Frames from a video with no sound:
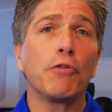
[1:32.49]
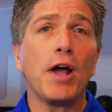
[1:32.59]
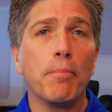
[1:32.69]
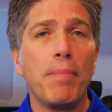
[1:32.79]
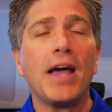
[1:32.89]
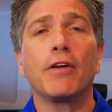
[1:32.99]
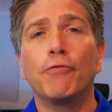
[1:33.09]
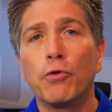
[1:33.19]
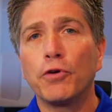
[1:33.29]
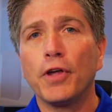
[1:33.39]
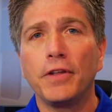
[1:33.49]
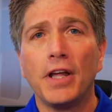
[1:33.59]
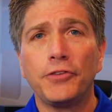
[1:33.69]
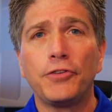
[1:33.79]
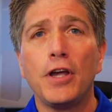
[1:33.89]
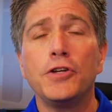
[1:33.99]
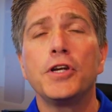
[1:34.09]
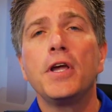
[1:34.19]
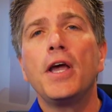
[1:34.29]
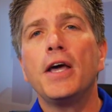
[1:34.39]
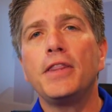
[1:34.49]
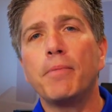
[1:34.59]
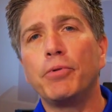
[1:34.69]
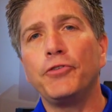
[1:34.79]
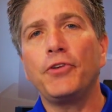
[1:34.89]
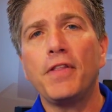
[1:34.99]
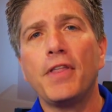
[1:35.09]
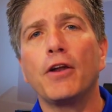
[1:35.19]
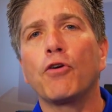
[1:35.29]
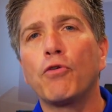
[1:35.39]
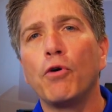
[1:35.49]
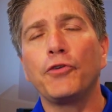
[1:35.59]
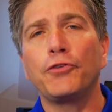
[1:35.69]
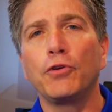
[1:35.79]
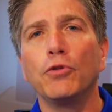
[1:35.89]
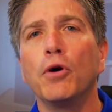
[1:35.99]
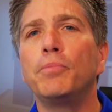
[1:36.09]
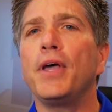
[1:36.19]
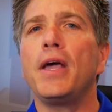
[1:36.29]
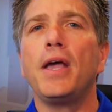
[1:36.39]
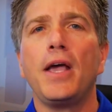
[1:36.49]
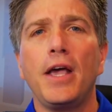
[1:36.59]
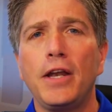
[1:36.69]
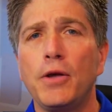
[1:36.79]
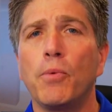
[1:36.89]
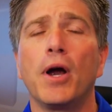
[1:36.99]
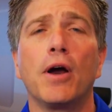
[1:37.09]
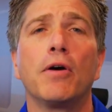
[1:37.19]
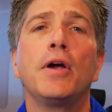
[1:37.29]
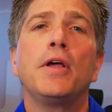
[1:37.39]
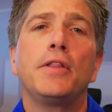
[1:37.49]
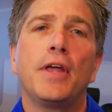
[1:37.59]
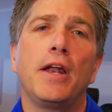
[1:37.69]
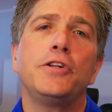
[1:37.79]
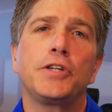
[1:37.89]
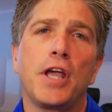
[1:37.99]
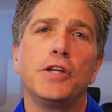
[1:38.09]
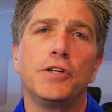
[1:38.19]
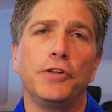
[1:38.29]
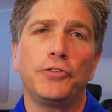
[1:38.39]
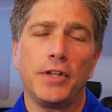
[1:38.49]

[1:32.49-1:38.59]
around back and forth on that stage and then present that across the globe to anywhere that education is